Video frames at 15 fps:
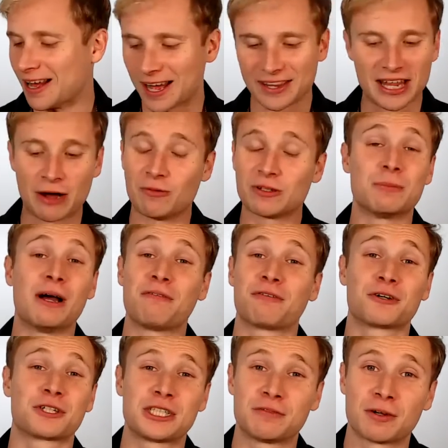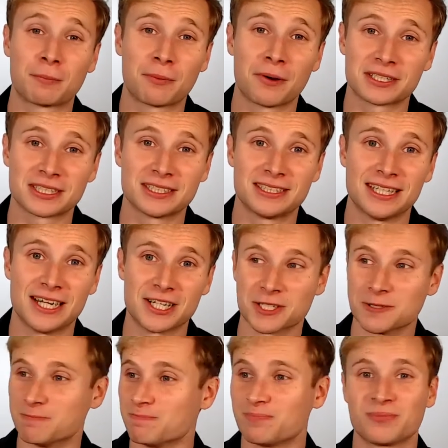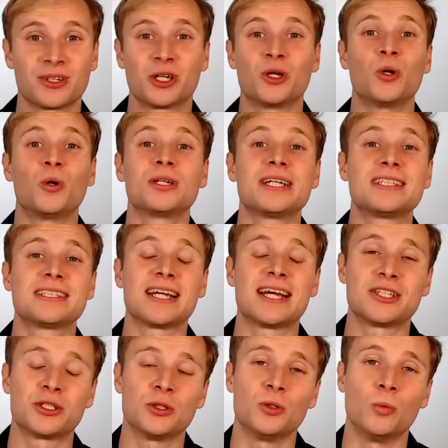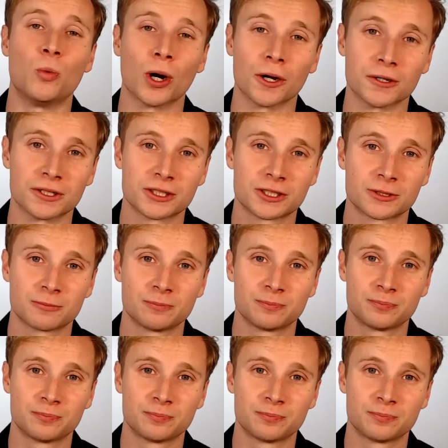And that was my first ever presentation. Could only say 2 words.